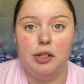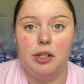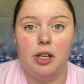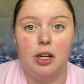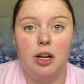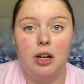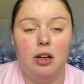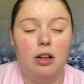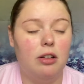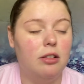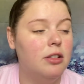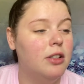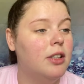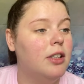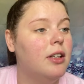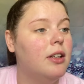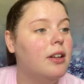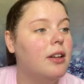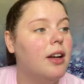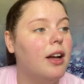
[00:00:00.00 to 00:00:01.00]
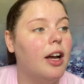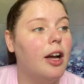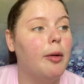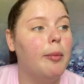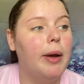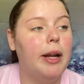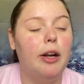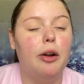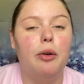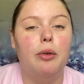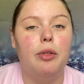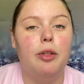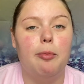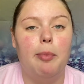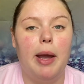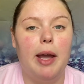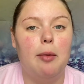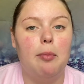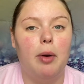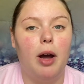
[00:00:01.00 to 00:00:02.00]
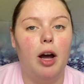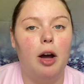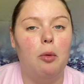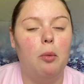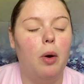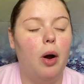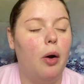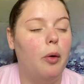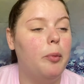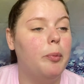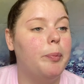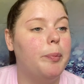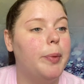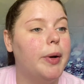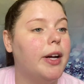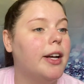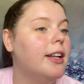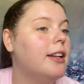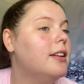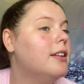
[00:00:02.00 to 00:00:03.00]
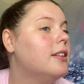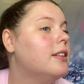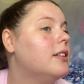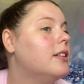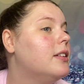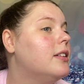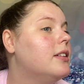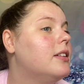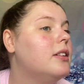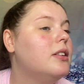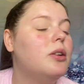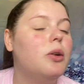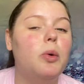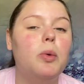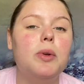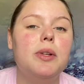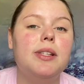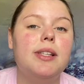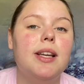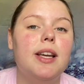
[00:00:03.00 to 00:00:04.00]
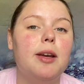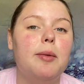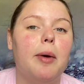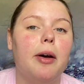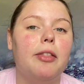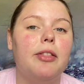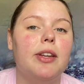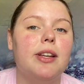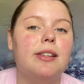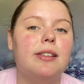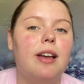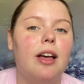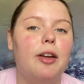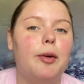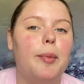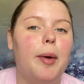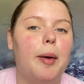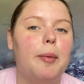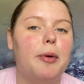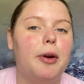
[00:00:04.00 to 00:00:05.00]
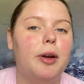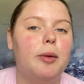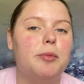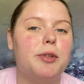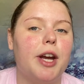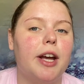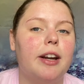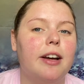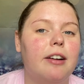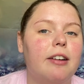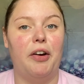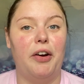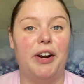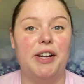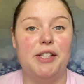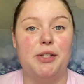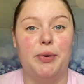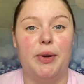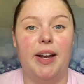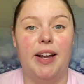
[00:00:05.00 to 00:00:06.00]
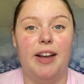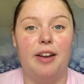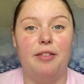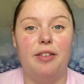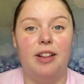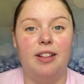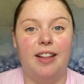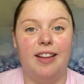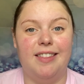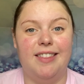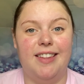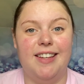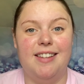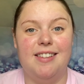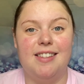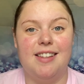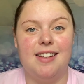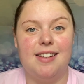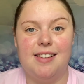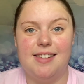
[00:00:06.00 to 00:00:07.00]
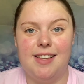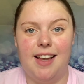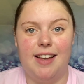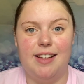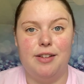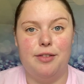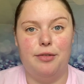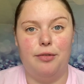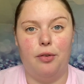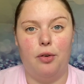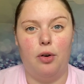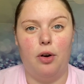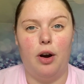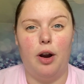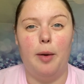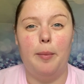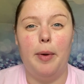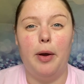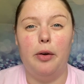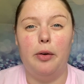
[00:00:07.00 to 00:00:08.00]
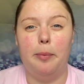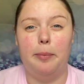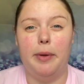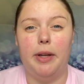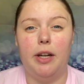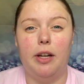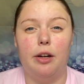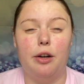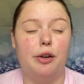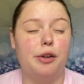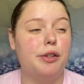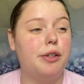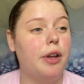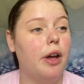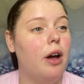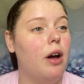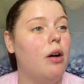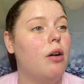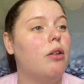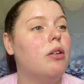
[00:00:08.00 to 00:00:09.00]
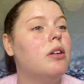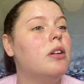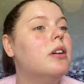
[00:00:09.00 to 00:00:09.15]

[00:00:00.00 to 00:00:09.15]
at all. I know the paint pot won't, but we'll see about this Colourpop Creme Shadow. Alright, so I have let these set for about a minute or so,